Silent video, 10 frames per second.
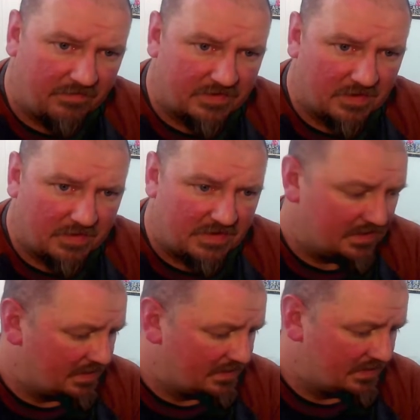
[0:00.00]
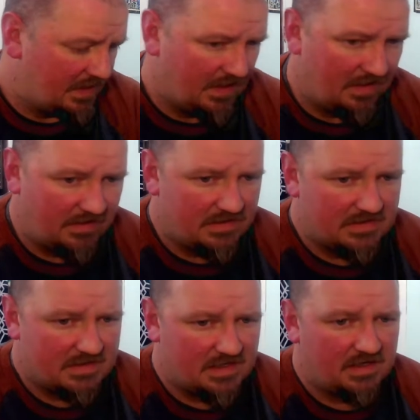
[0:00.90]
for some of these things, and
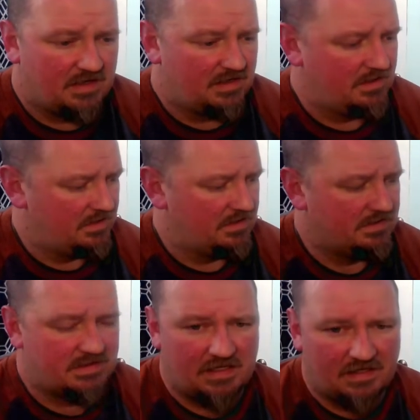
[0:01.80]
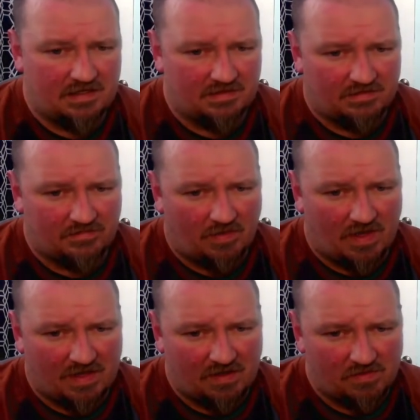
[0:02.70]
these Indians of
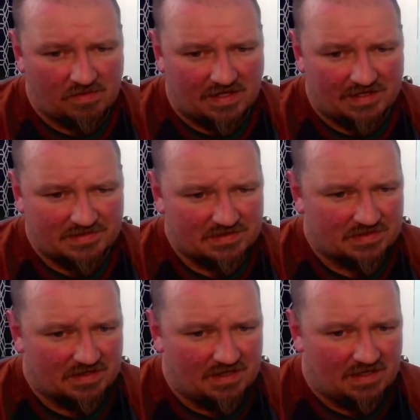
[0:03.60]
Ohio glasses